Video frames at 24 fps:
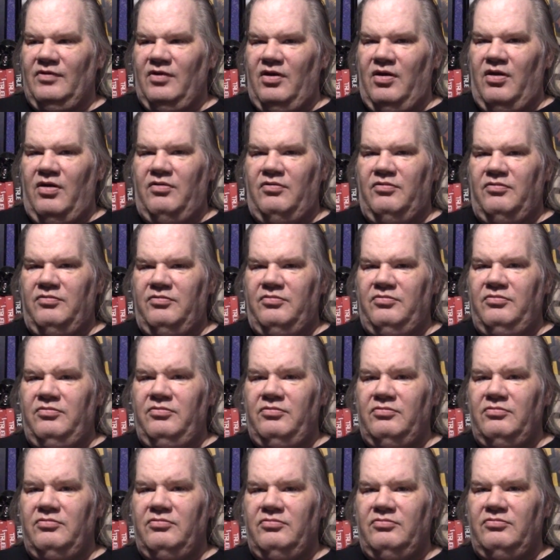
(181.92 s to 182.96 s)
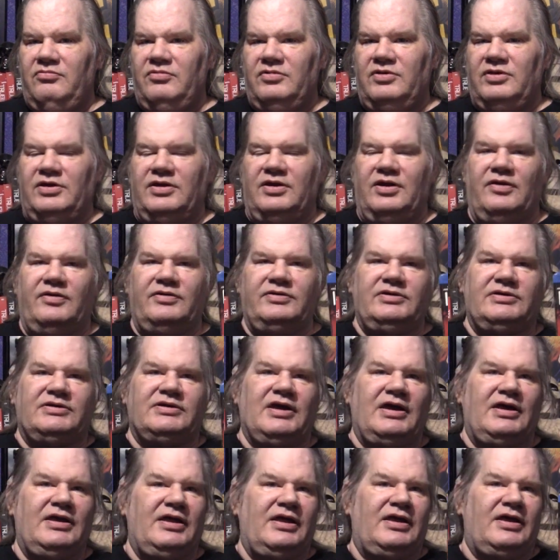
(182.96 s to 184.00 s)
eh? you know, just
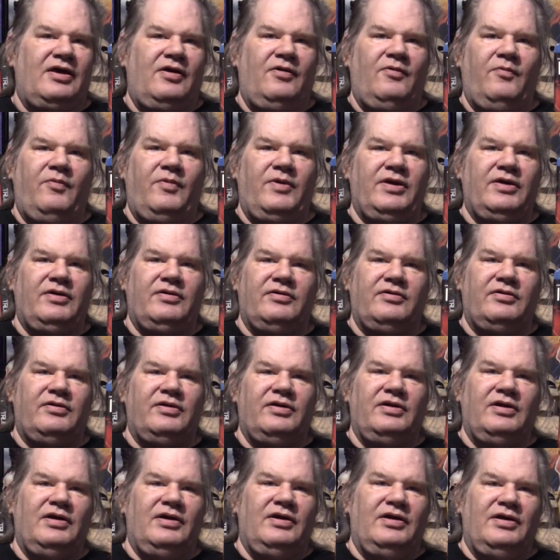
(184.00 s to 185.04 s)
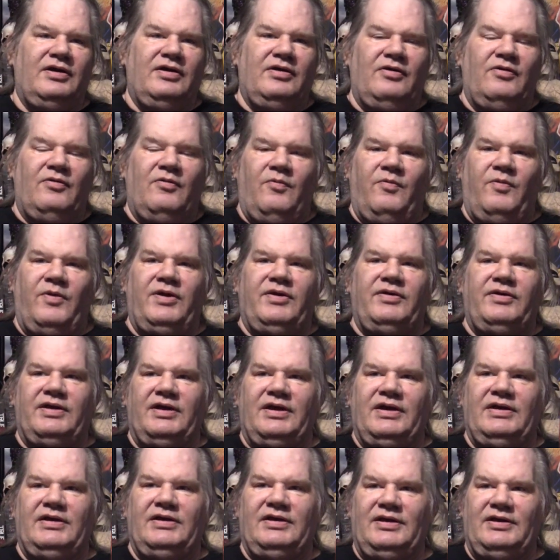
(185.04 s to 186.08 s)
kind of like a weird, weird
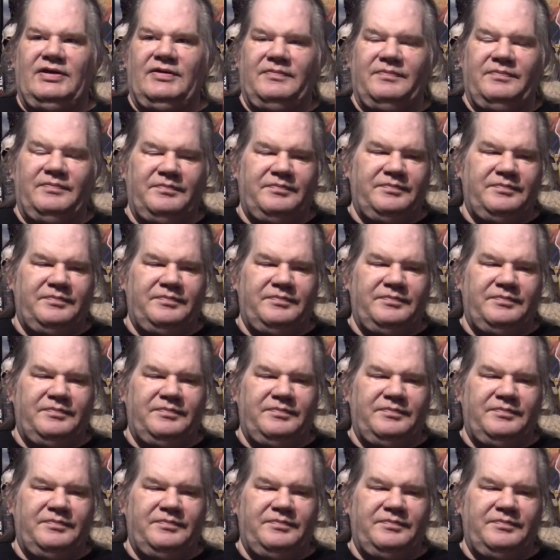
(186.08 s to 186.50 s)
ending